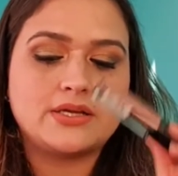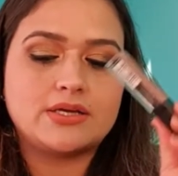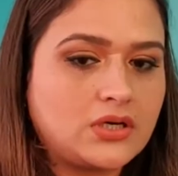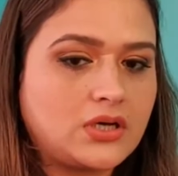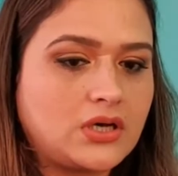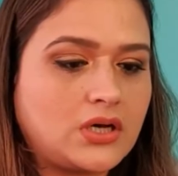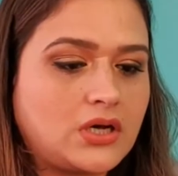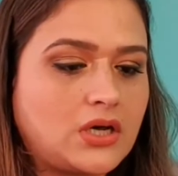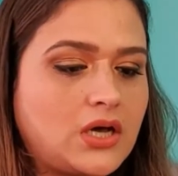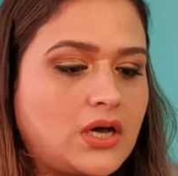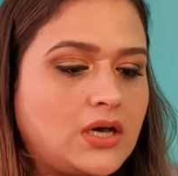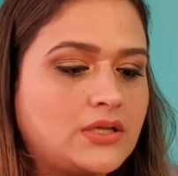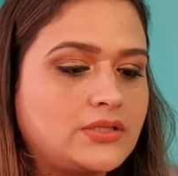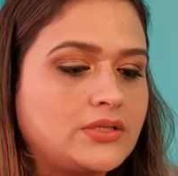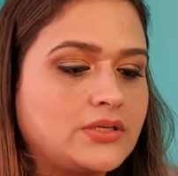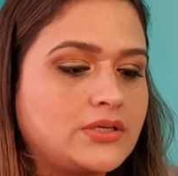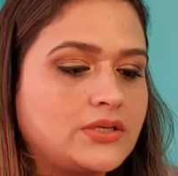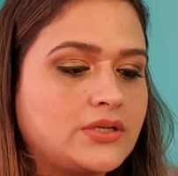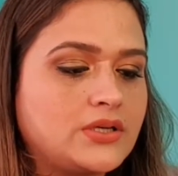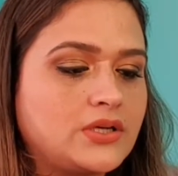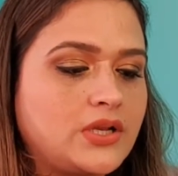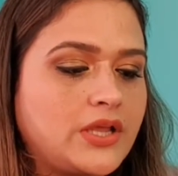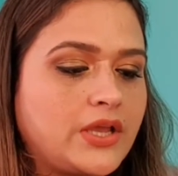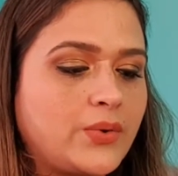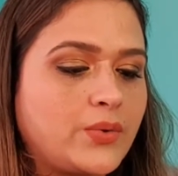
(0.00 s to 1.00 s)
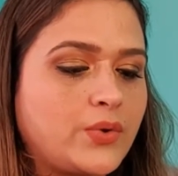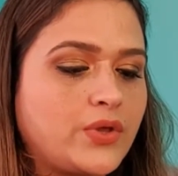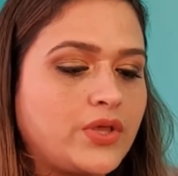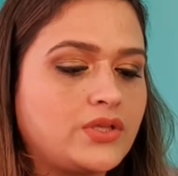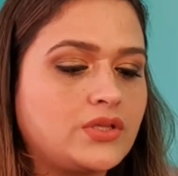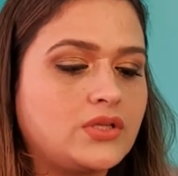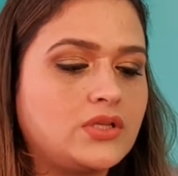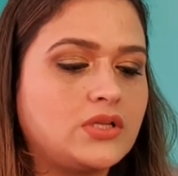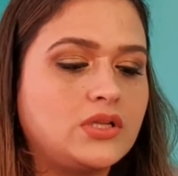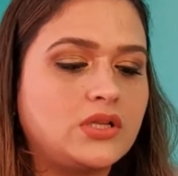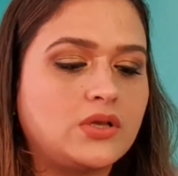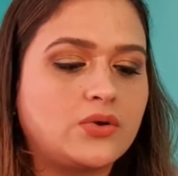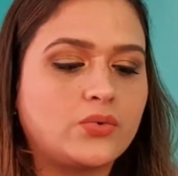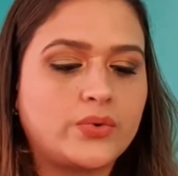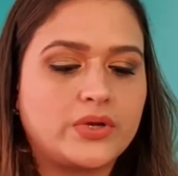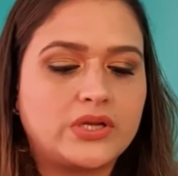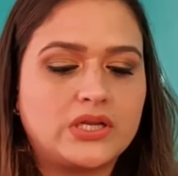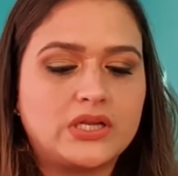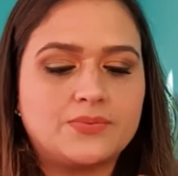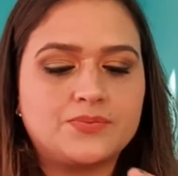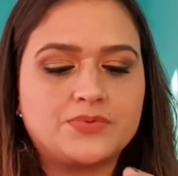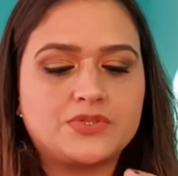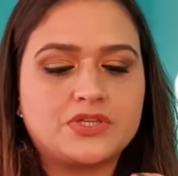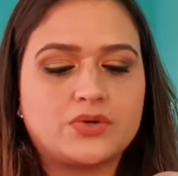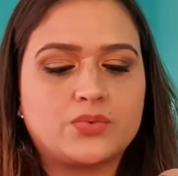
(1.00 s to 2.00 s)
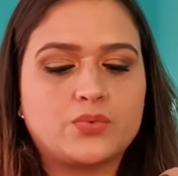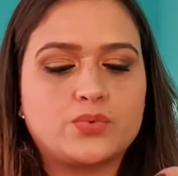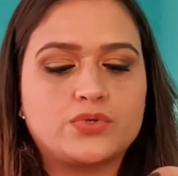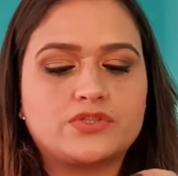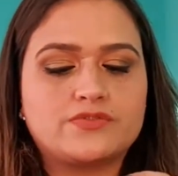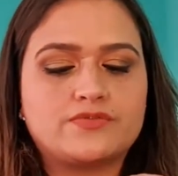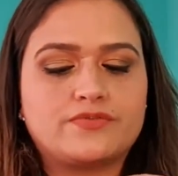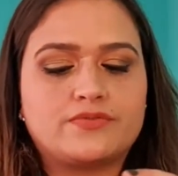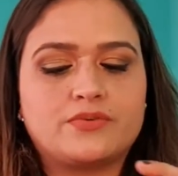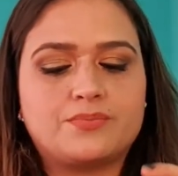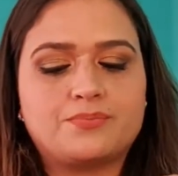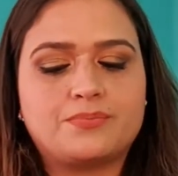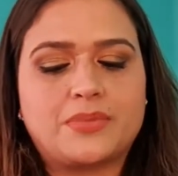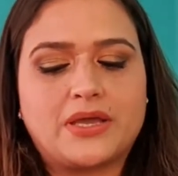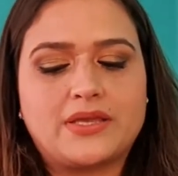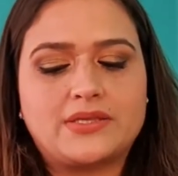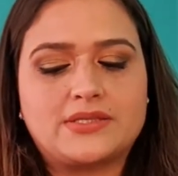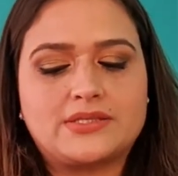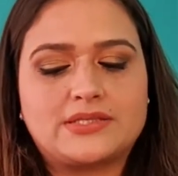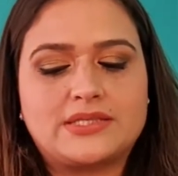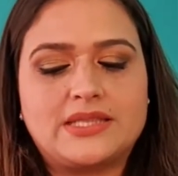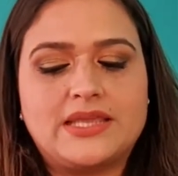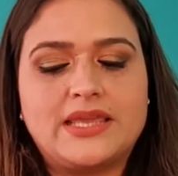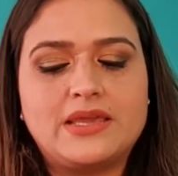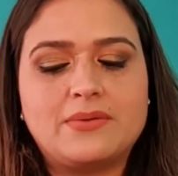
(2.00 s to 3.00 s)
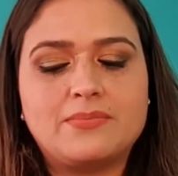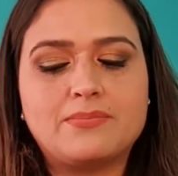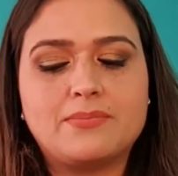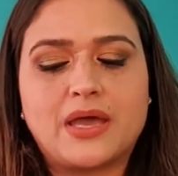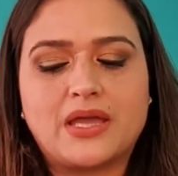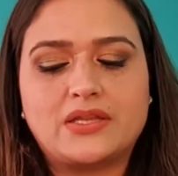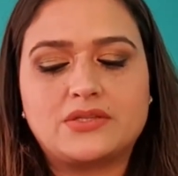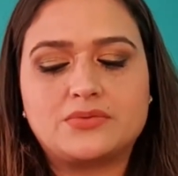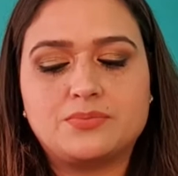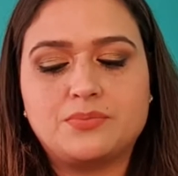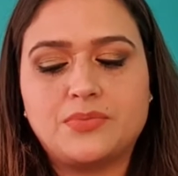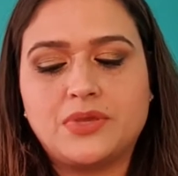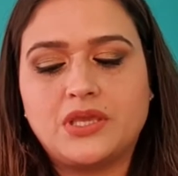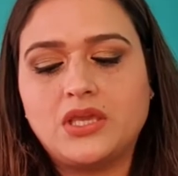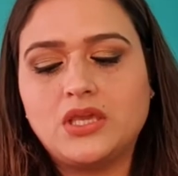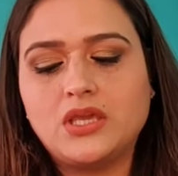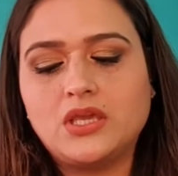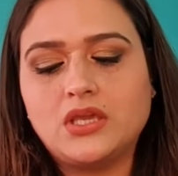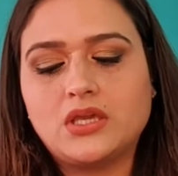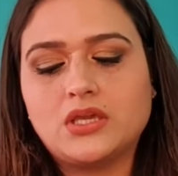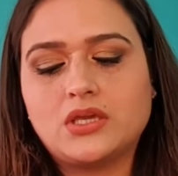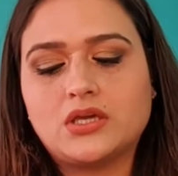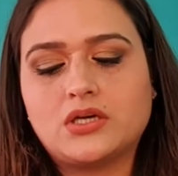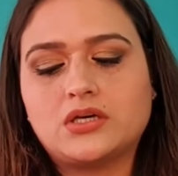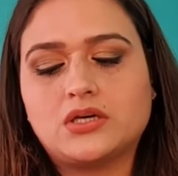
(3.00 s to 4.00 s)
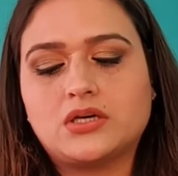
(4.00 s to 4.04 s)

Other liquid lipstick was by Sleek Matte Me.